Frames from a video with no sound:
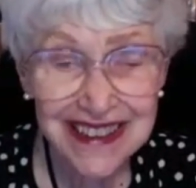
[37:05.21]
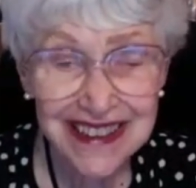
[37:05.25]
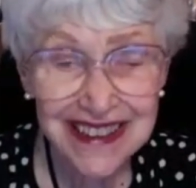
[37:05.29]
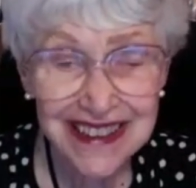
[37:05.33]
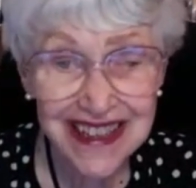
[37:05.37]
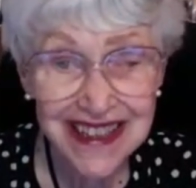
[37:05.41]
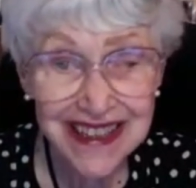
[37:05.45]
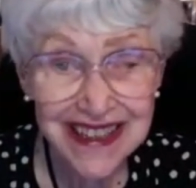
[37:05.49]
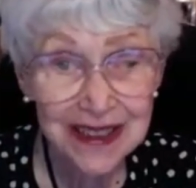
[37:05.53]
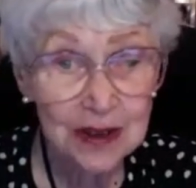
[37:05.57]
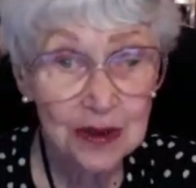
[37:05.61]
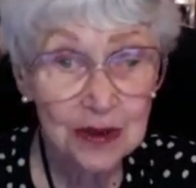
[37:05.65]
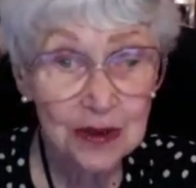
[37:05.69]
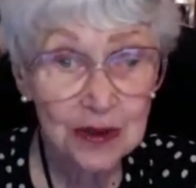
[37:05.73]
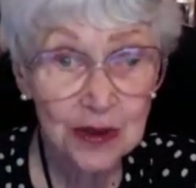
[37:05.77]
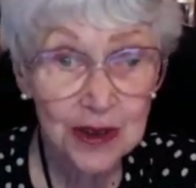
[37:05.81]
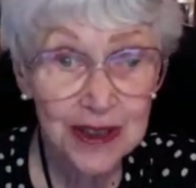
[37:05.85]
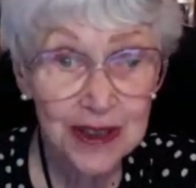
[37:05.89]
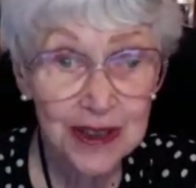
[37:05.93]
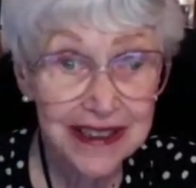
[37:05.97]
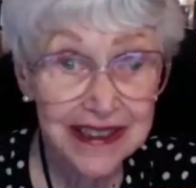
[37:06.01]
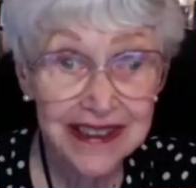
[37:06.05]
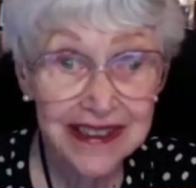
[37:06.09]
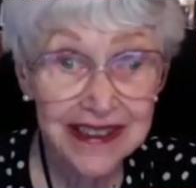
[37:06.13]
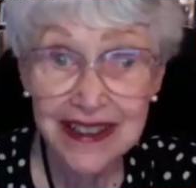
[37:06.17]
I had to
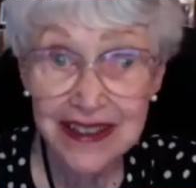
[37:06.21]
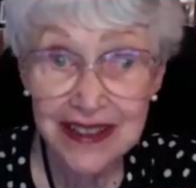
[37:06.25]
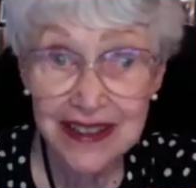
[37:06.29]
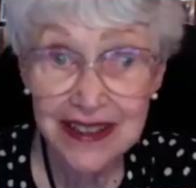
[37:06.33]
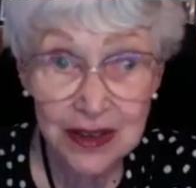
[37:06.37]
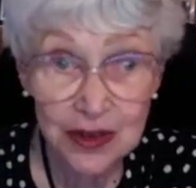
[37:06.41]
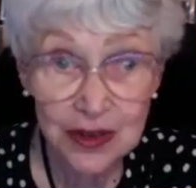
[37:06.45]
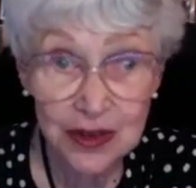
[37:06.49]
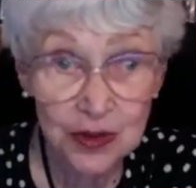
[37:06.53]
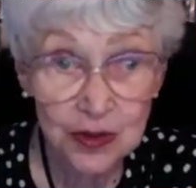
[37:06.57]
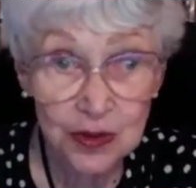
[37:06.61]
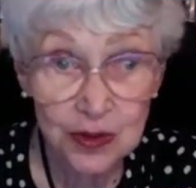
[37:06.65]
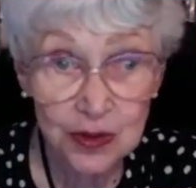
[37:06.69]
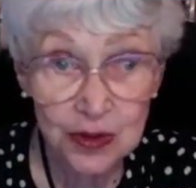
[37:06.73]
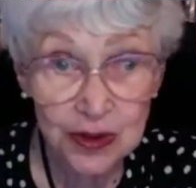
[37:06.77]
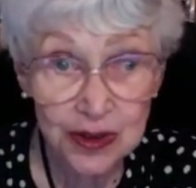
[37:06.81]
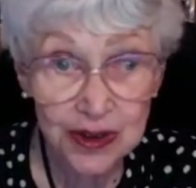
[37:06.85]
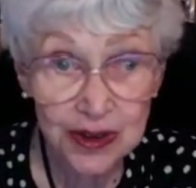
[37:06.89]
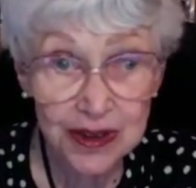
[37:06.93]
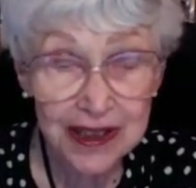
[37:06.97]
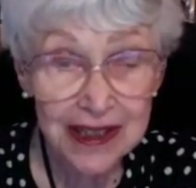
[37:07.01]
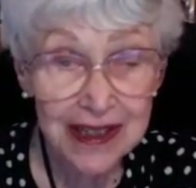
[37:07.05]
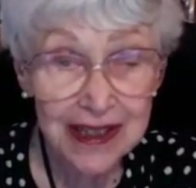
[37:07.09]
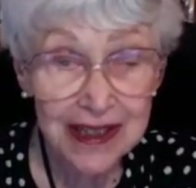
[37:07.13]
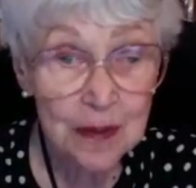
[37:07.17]
coin another new
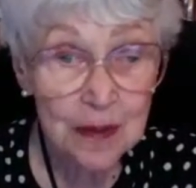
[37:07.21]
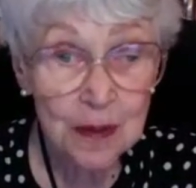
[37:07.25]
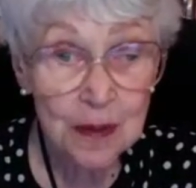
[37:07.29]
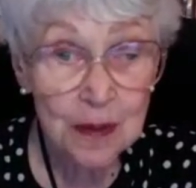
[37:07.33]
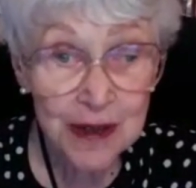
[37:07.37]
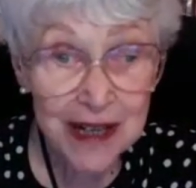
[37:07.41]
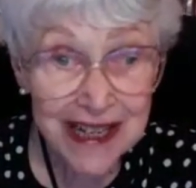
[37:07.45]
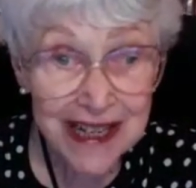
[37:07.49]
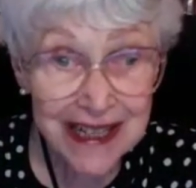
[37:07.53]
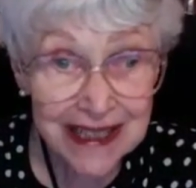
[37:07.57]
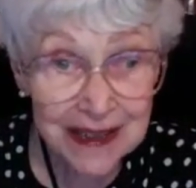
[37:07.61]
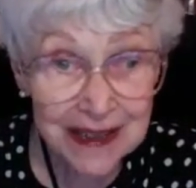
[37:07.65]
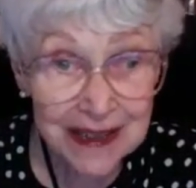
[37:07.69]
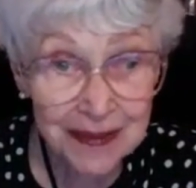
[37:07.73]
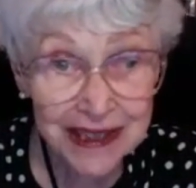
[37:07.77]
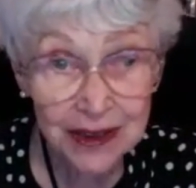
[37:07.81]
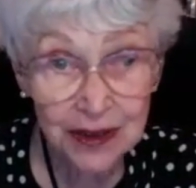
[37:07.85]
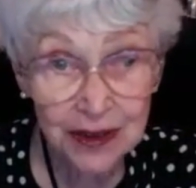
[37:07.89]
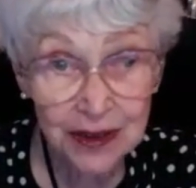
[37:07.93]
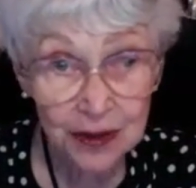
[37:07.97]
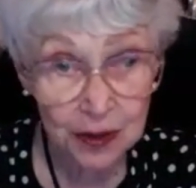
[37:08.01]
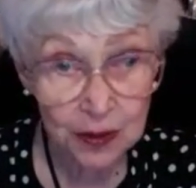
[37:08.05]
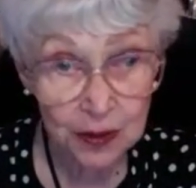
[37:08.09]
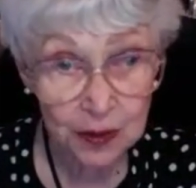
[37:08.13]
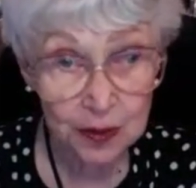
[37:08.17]
word,
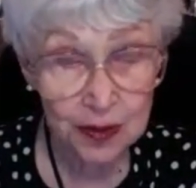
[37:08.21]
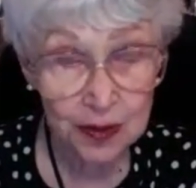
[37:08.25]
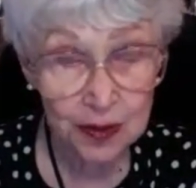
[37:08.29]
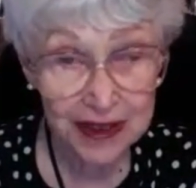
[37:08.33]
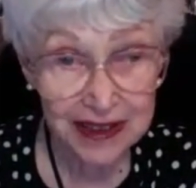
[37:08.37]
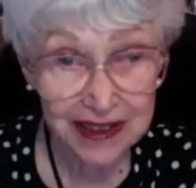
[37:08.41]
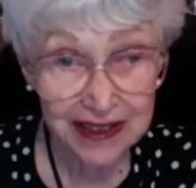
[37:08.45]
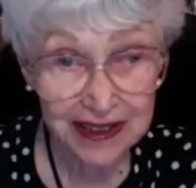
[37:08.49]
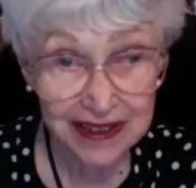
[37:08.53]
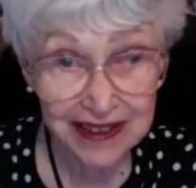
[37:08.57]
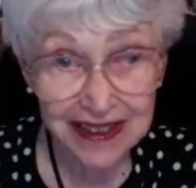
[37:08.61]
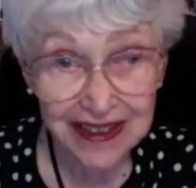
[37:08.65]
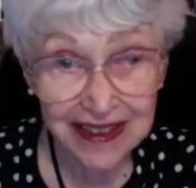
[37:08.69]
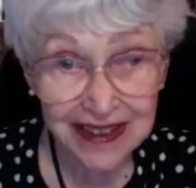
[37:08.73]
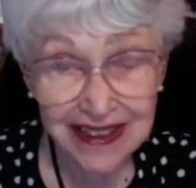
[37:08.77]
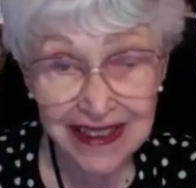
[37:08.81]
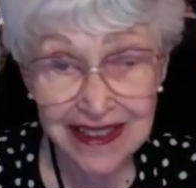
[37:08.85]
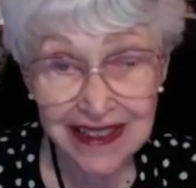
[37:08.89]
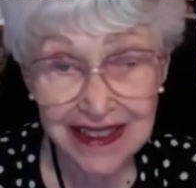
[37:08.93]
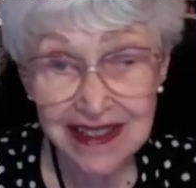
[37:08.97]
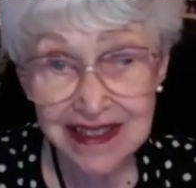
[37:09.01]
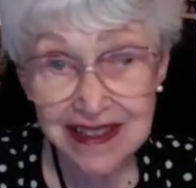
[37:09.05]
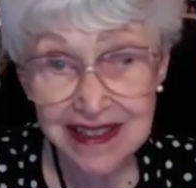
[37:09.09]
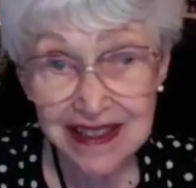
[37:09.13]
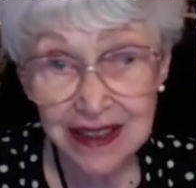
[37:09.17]
pragmatopia,
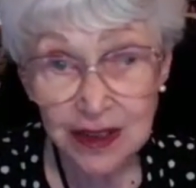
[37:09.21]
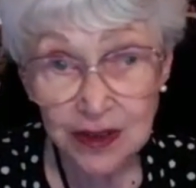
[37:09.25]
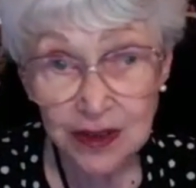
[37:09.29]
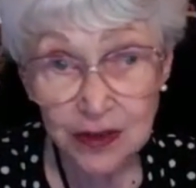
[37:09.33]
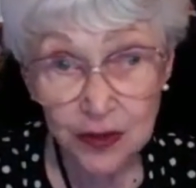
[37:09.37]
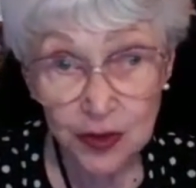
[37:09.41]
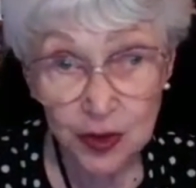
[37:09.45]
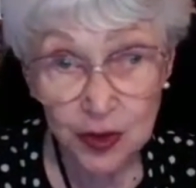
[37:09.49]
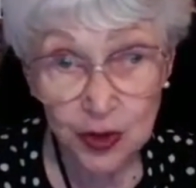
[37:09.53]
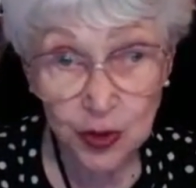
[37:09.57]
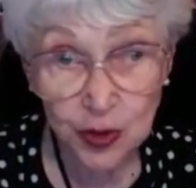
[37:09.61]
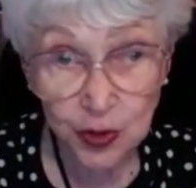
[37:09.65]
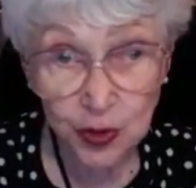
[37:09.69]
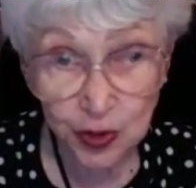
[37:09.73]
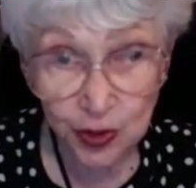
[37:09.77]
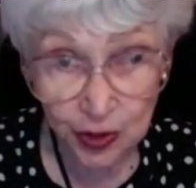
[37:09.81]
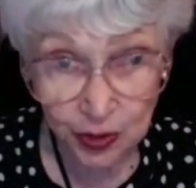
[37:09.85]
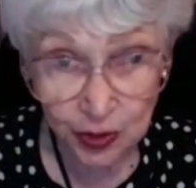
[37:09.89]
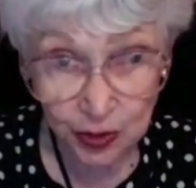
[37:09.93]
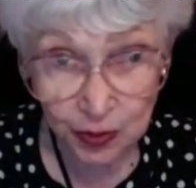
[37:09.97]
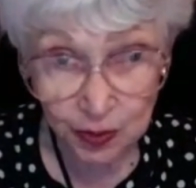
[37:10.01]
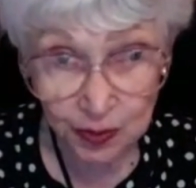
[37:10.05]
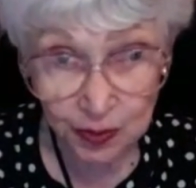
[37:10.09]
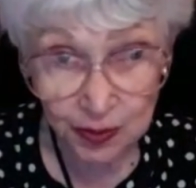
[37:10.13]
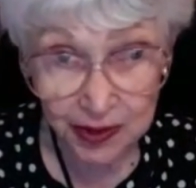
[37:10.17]
instead of
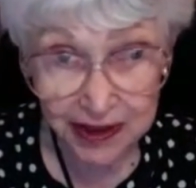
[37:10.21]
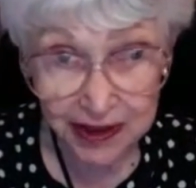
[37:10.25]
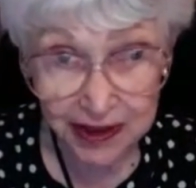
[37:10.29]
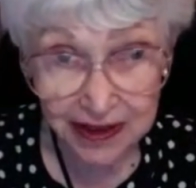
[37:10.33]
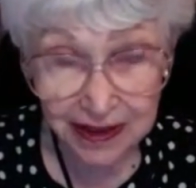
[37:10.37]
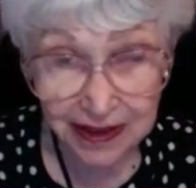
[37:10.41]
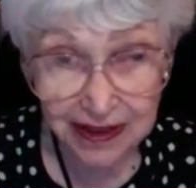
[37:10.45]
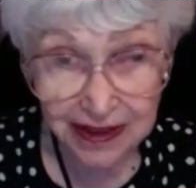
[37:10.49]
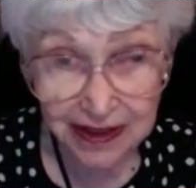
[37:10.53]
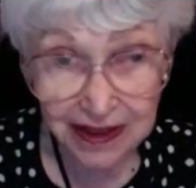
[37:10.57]
utopia.